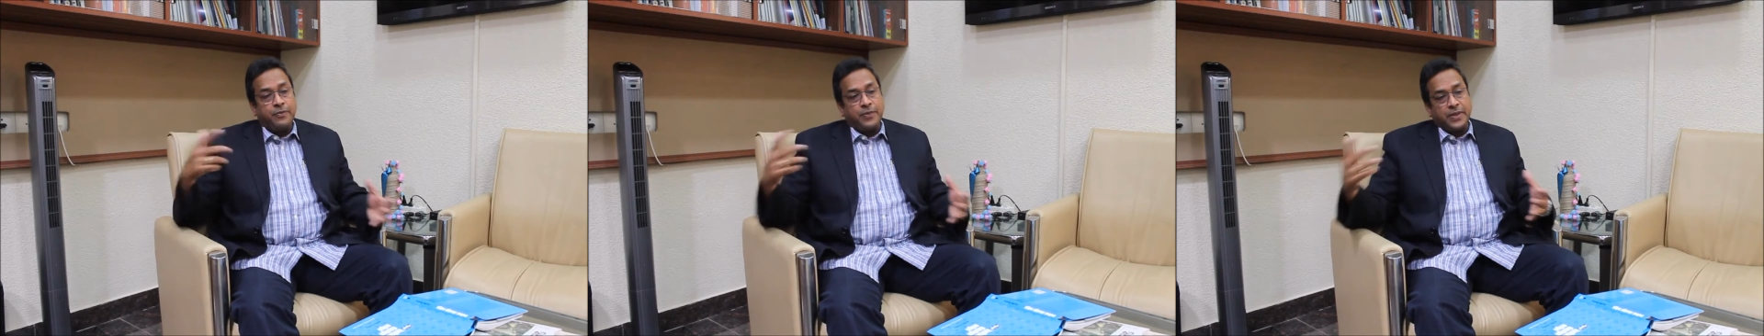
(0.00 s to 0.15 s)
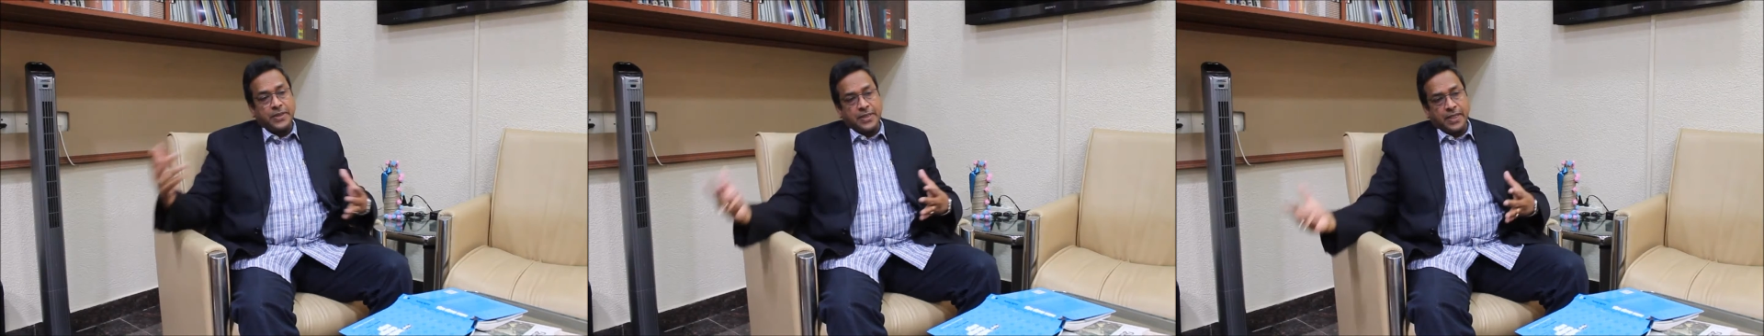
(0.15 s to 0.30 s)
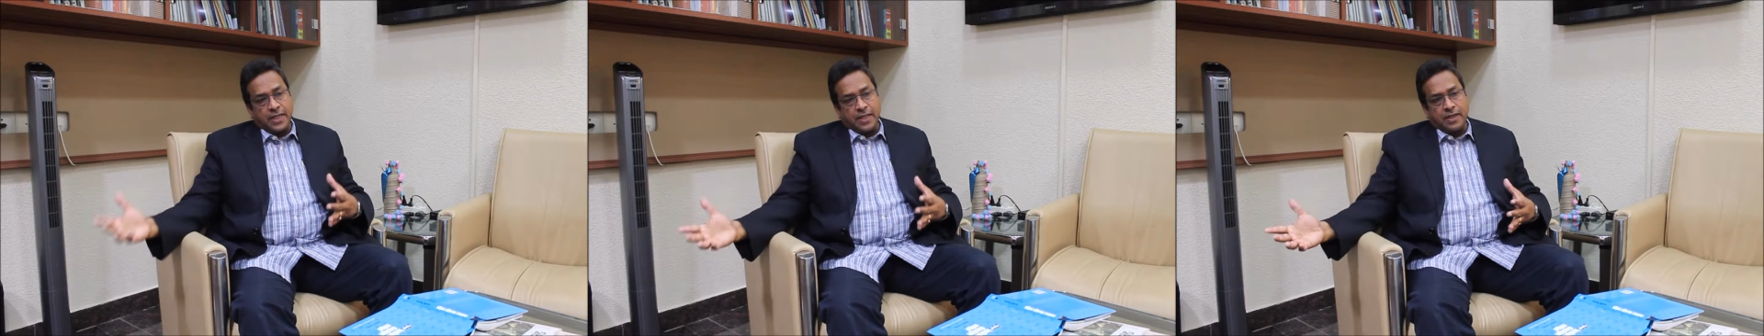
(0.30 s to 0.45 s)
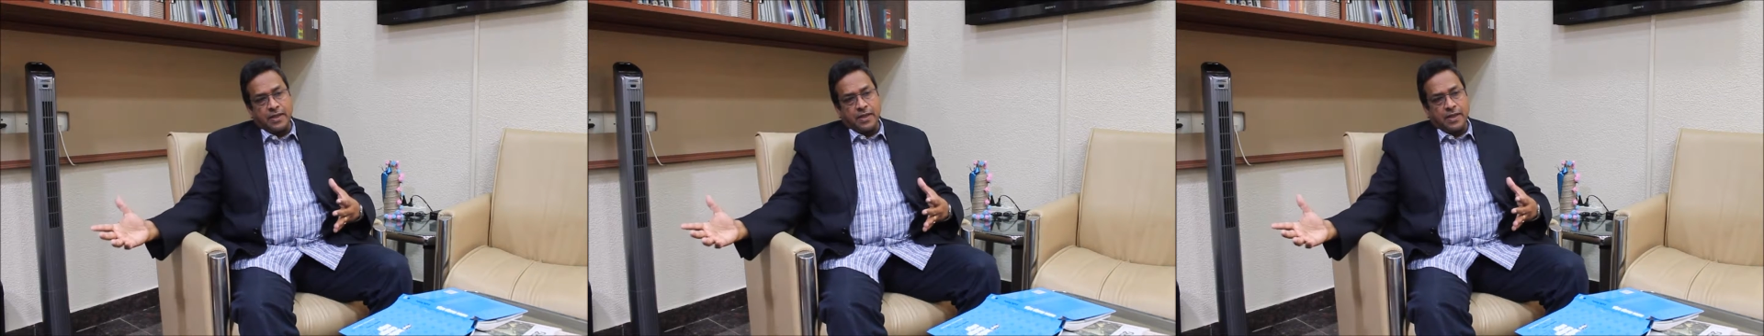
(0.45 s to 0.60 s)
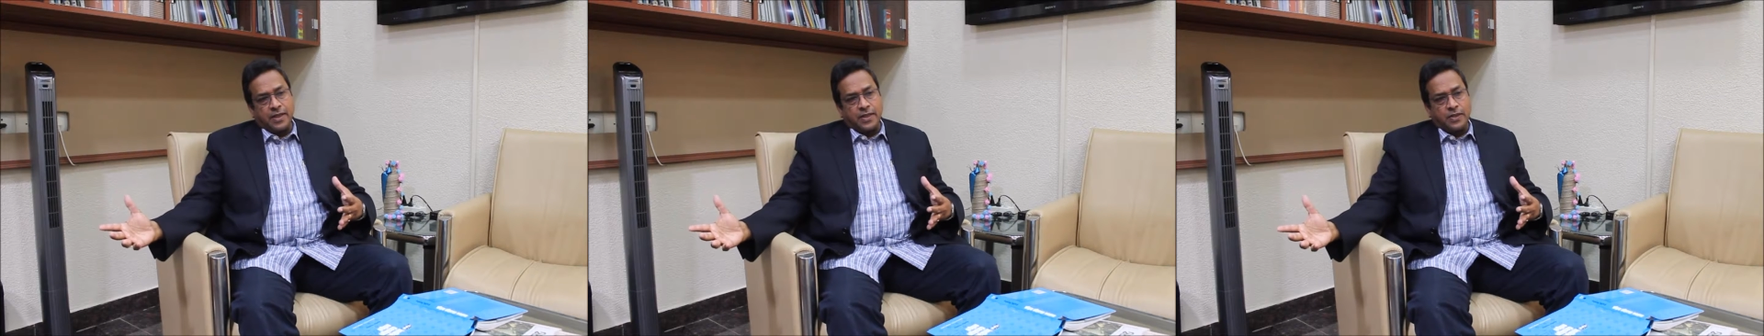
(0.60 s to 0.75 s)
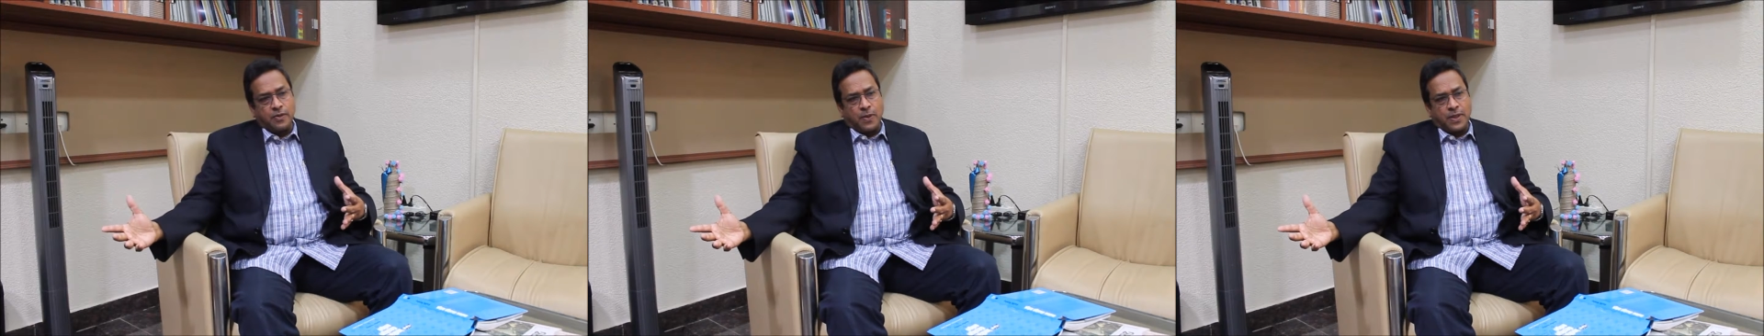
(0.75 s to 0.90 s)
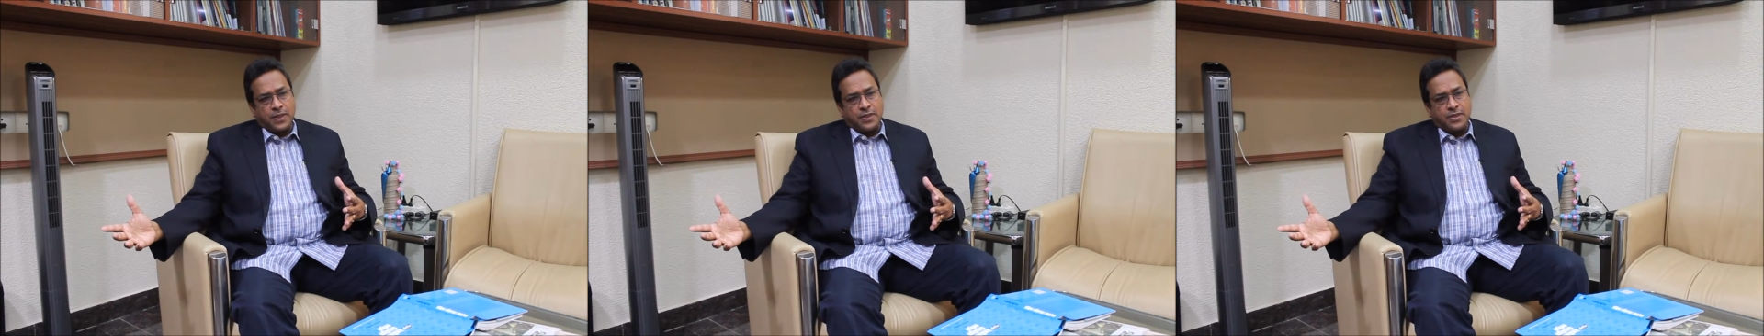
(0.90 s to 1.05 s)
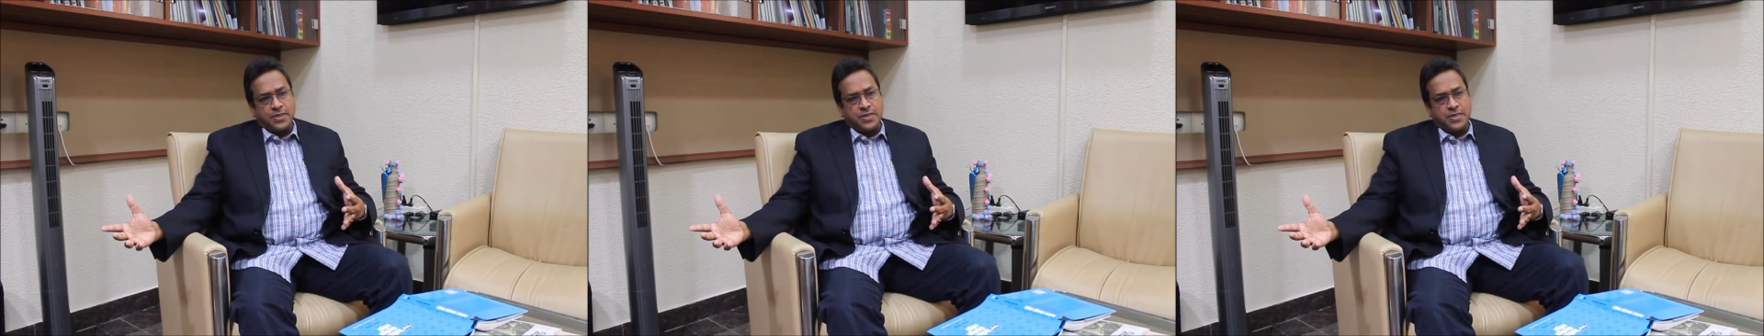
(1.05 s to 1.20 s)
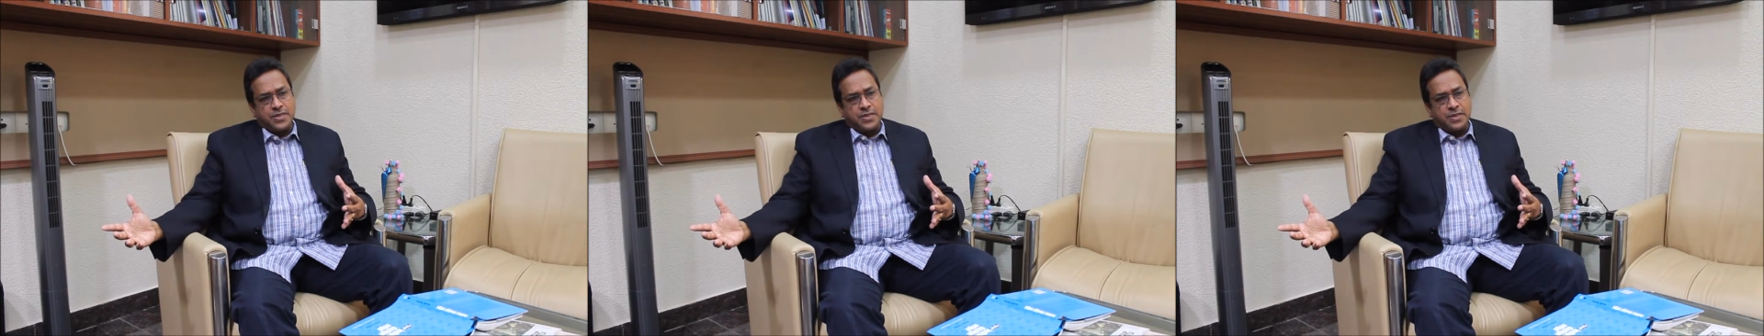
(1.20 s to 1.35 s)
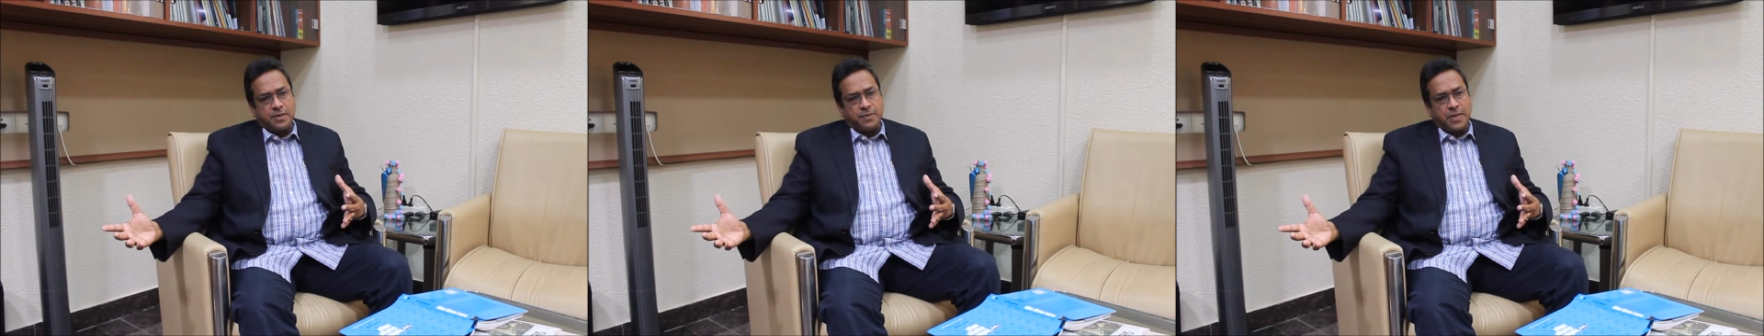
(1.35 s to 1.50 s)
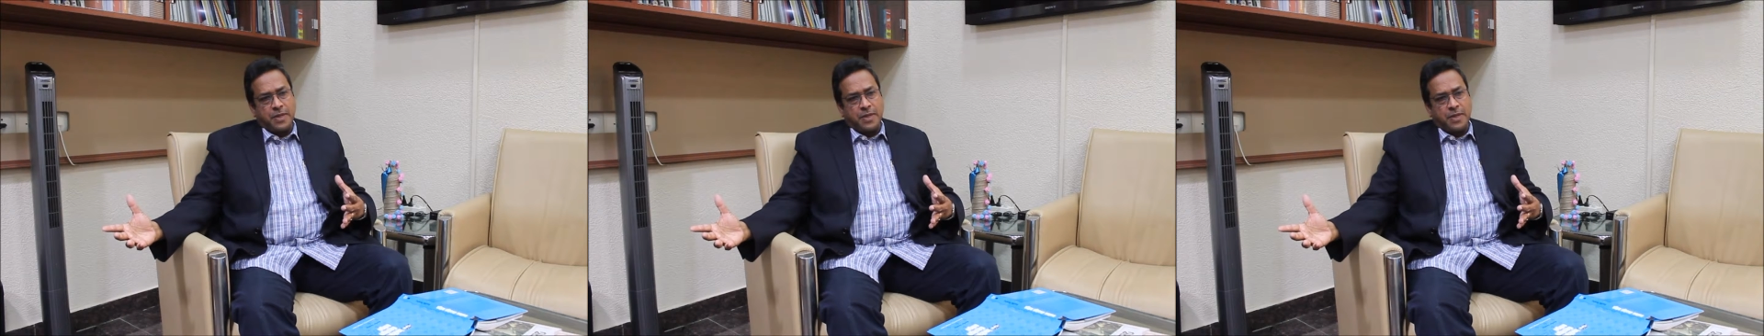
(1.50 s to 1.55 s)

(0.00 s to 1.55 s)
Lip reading: with the headquarters